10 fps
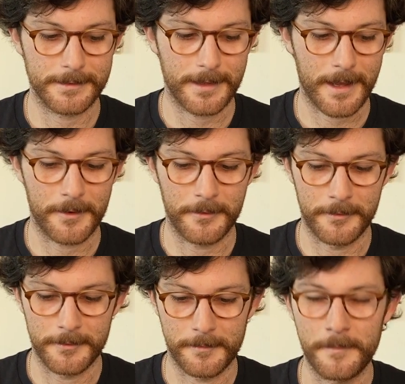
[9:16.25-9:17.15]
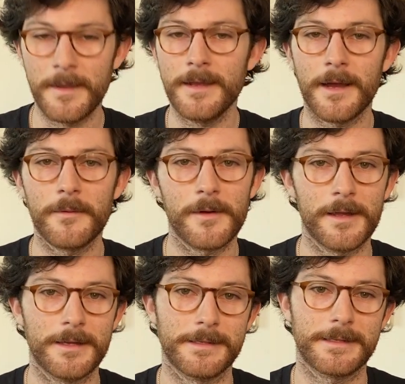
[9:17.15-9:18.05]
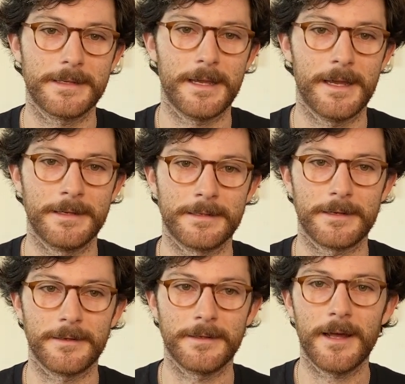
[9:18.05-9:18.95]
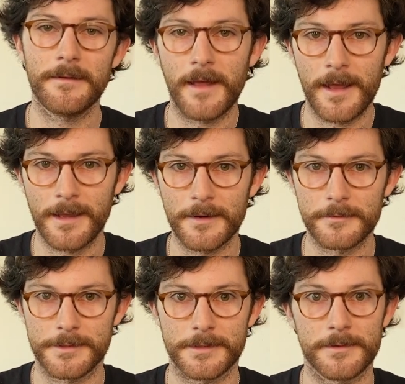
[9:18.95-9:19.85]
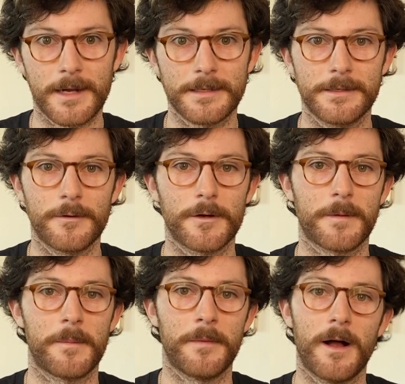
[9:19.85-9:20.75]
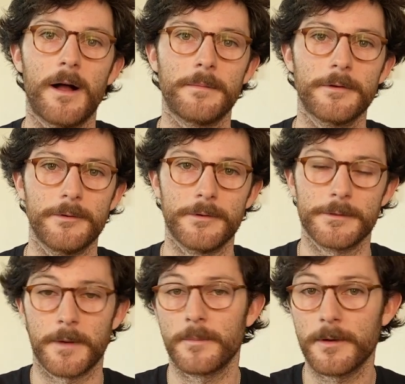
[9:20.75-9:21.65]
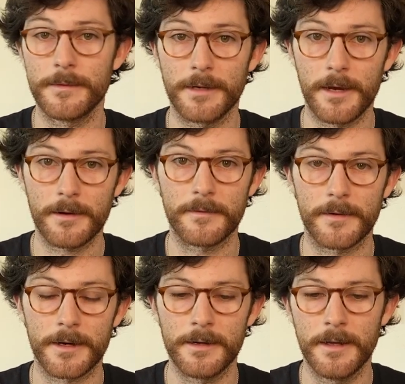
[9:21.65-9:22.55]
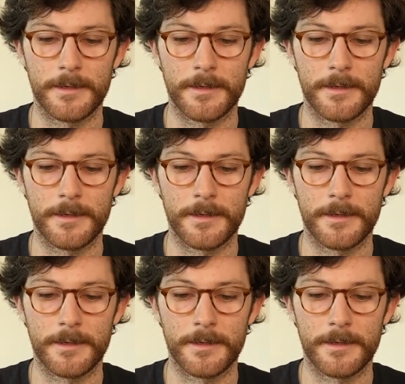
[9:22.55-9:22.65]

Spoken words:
how mean I was, and a lot of that anger was directed towards my mom, who was my primary caregiver.